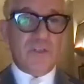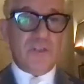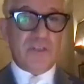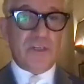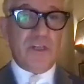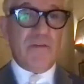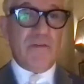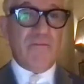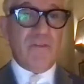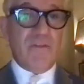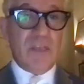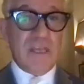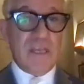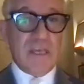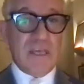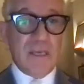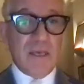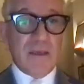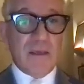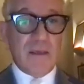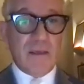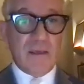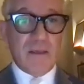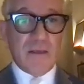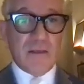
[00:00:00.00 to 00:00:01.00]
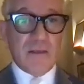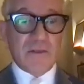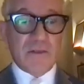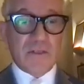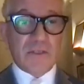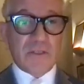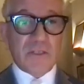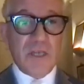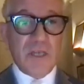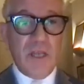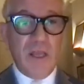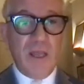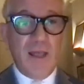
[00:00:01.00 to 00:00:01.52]
us over the
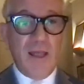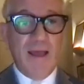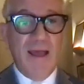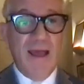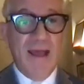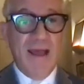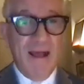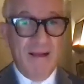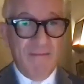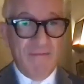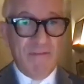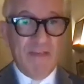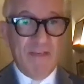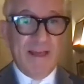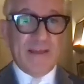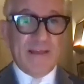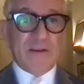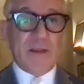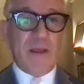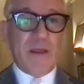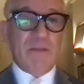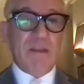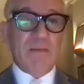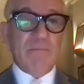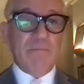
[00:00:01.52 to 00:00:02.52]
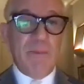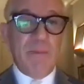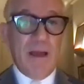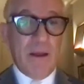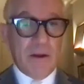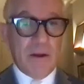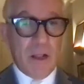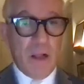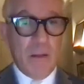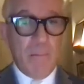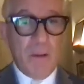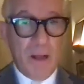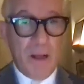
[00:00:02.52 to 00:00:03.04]
years have that. I mean,
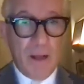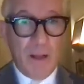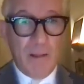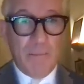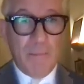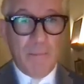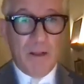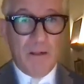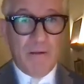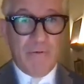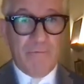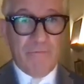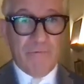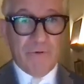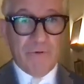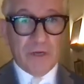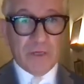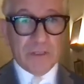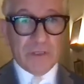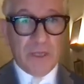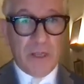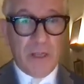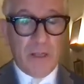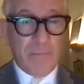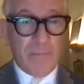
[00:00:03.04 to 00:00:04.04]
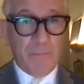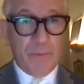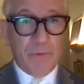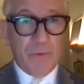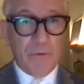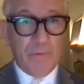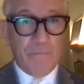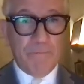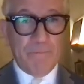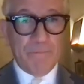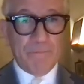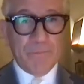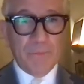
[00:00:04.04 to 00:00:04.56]
Barack Obama, for
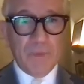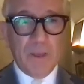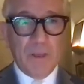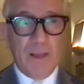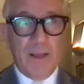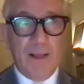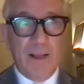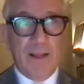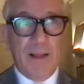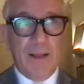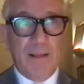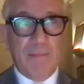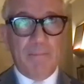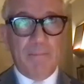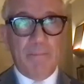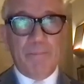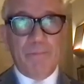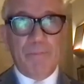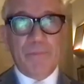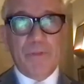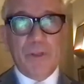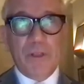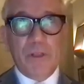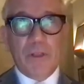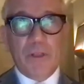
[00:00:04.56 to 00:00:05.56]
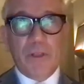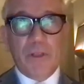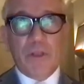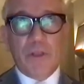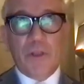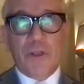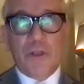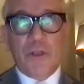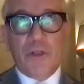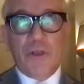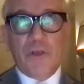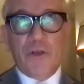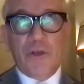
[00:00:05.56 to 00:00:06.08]
example.
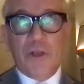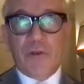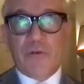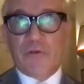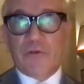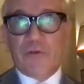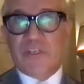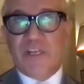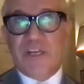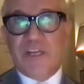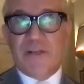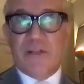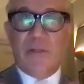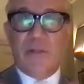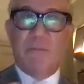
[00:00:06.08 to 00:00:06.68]
You know, you said at the